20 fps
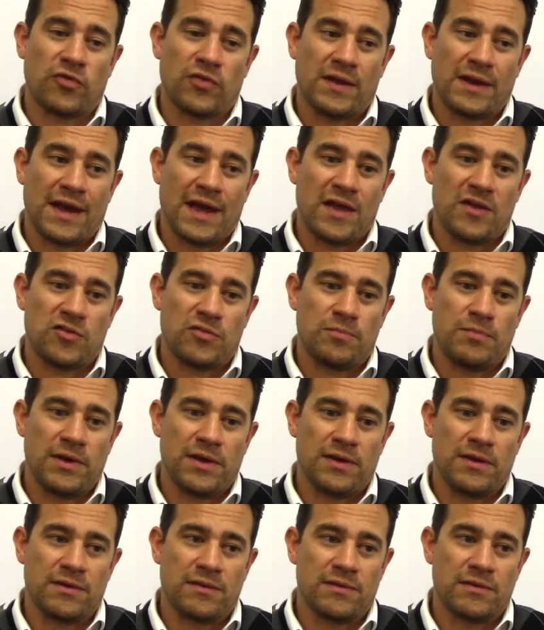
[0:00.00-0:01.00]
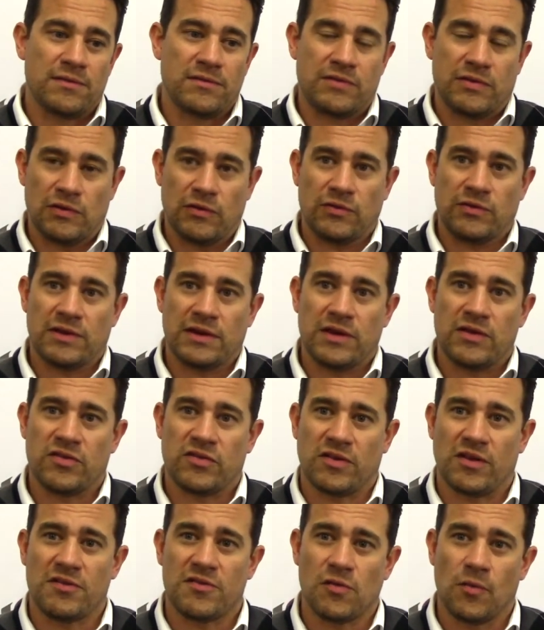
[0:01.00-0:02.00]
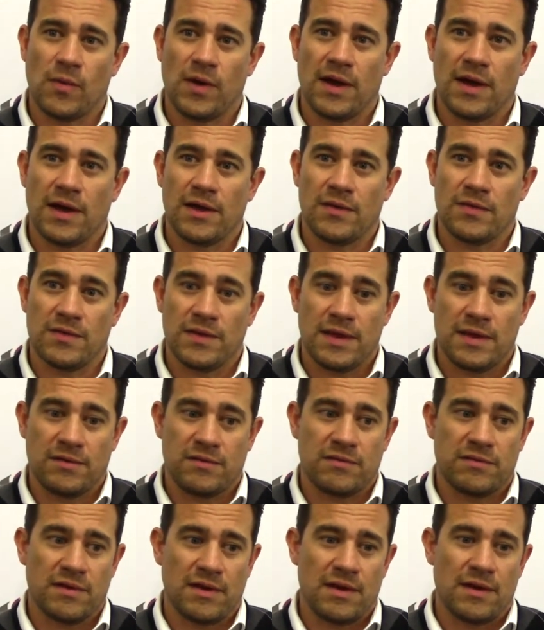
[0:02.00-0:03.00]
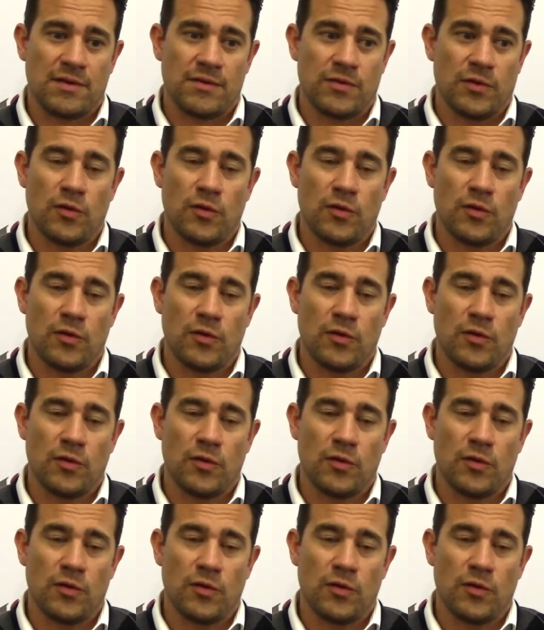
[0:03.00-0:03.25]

that has been tilted in such a way that